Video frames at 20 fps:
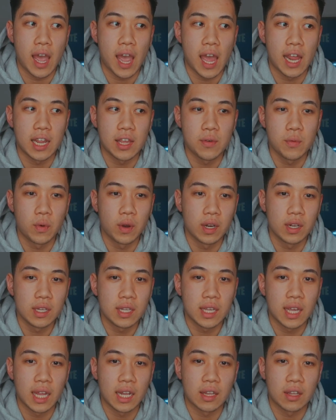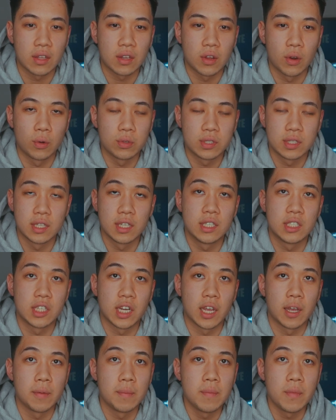anyone can go to the
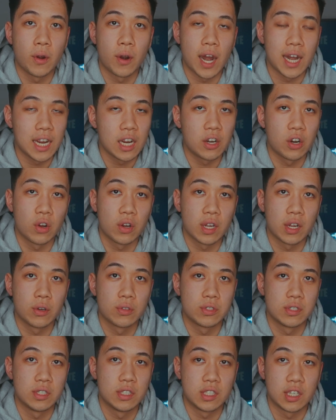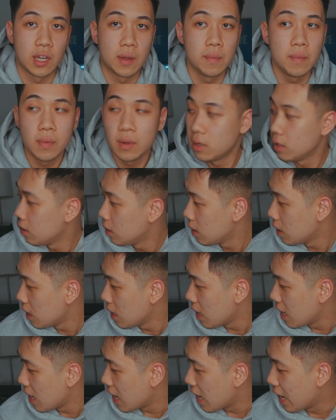gym or any girl can go to the gym
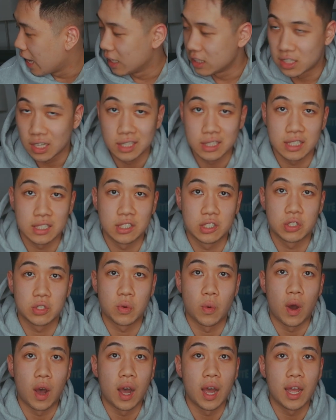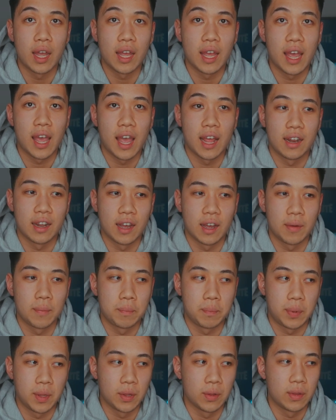and just squat and
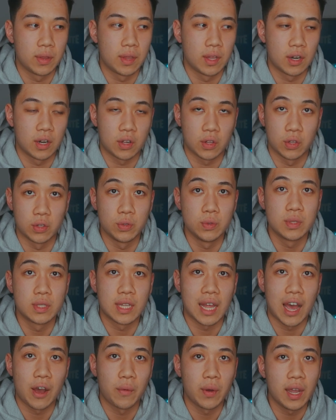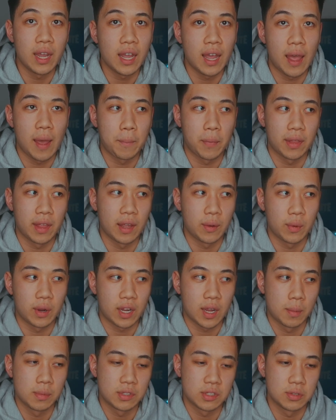uh, build their glutes that way. But then
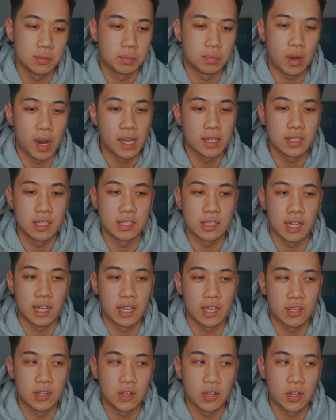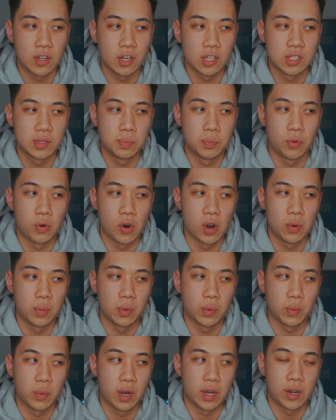when it comes to breasts, it's like you're just
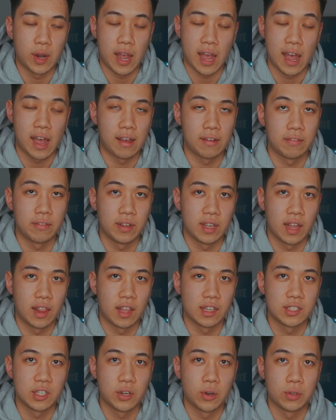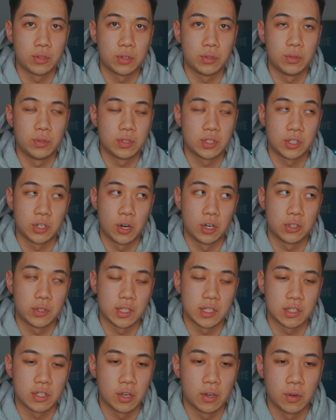born with what you have unless you go through
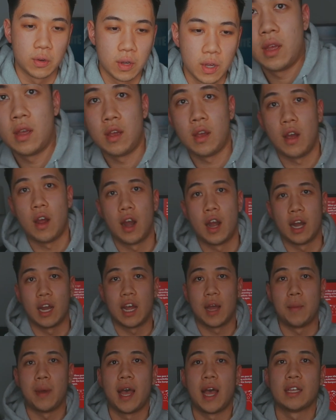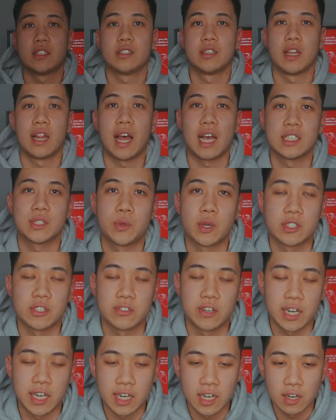surgery. So, all right, I'm gonna ask you the last
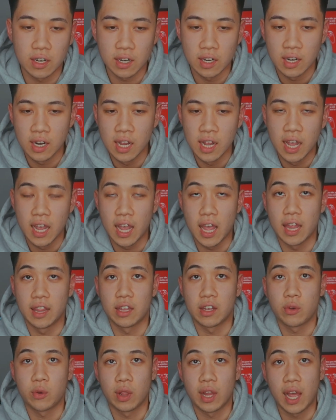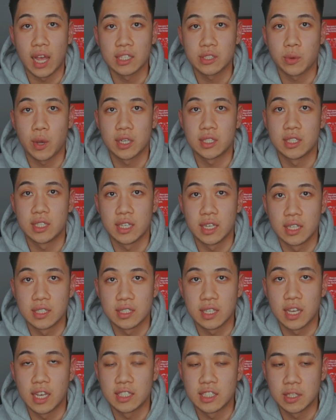question right here. And the last question
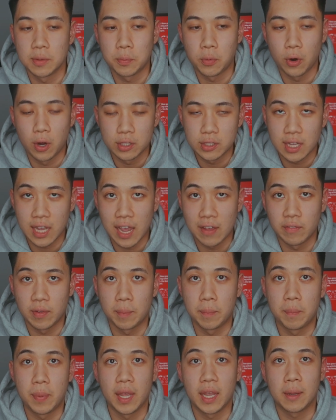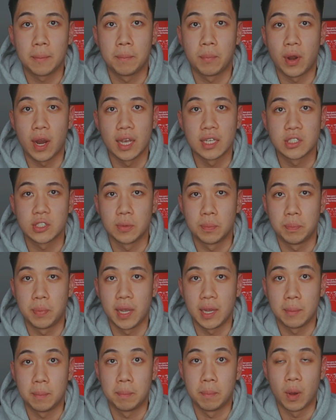is, is it important to have big breasts or
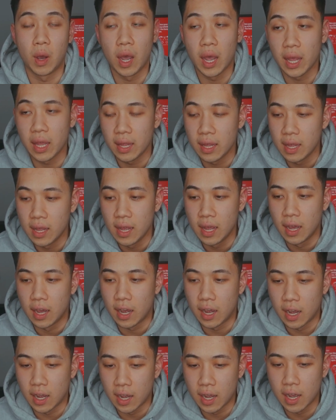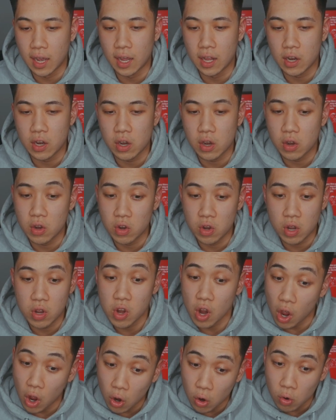big butt? Uh,
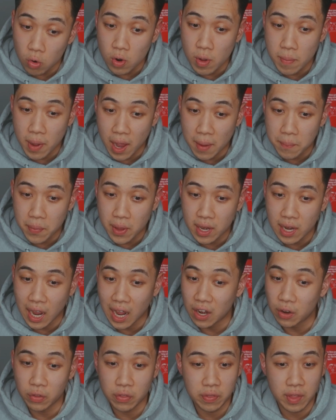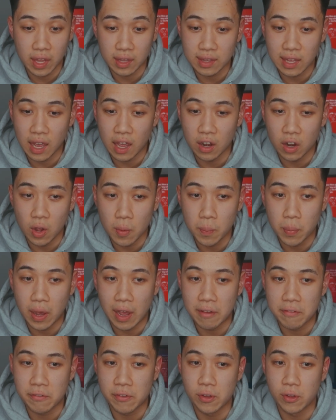no, in my opinion, I don't think that at all,
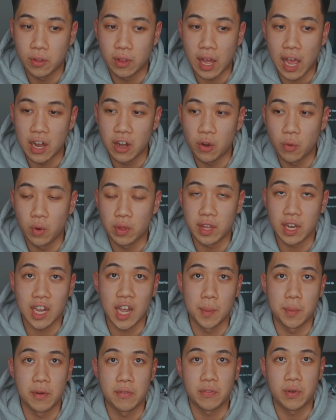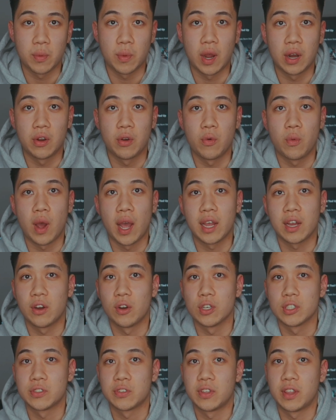but I feel, I know where they're coming from. I know why
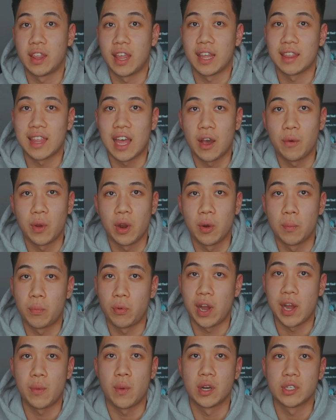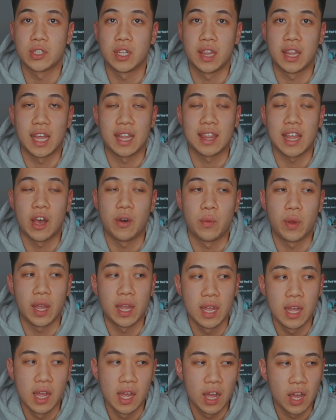girls think that way or brainwashed to think that
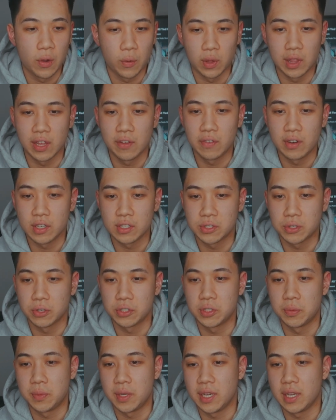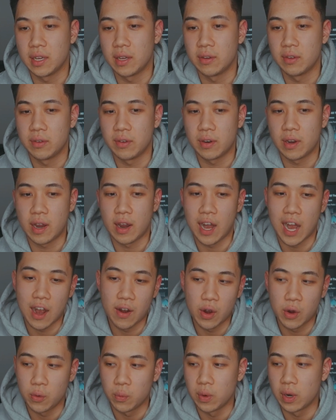way. We live in a social media
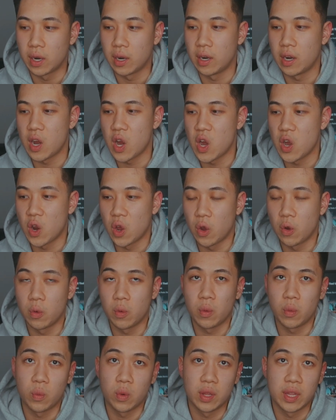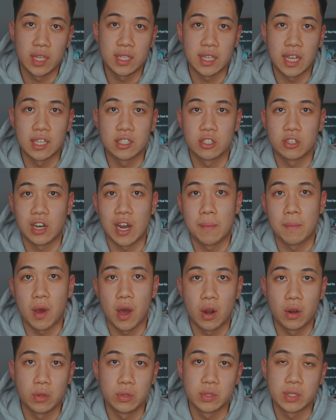era where, you know, where these Instagram
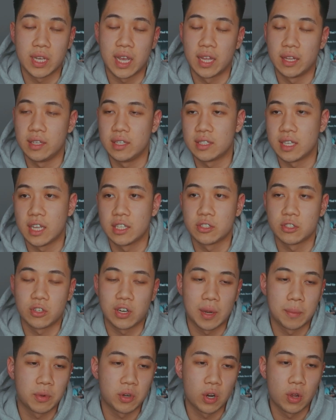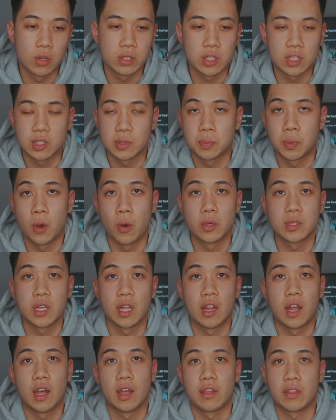models and Instagram girls are just post
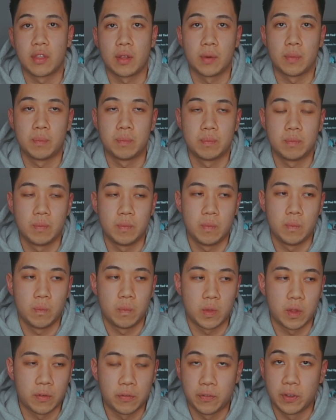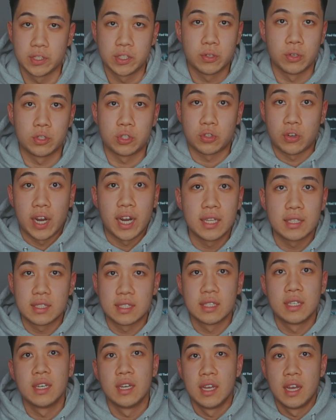a lot of their, their physical
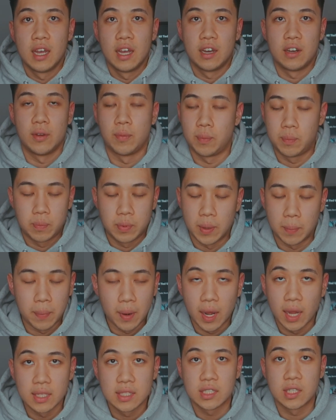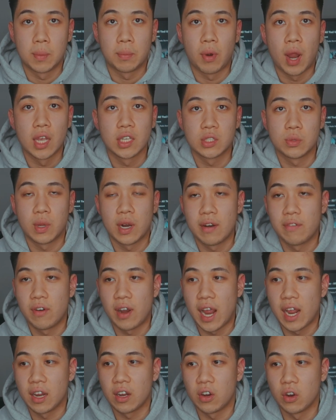traits their, their butts, their breasts or
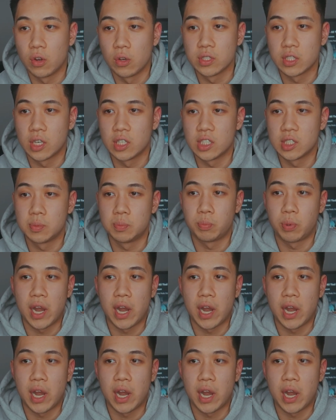whatever, and girls are just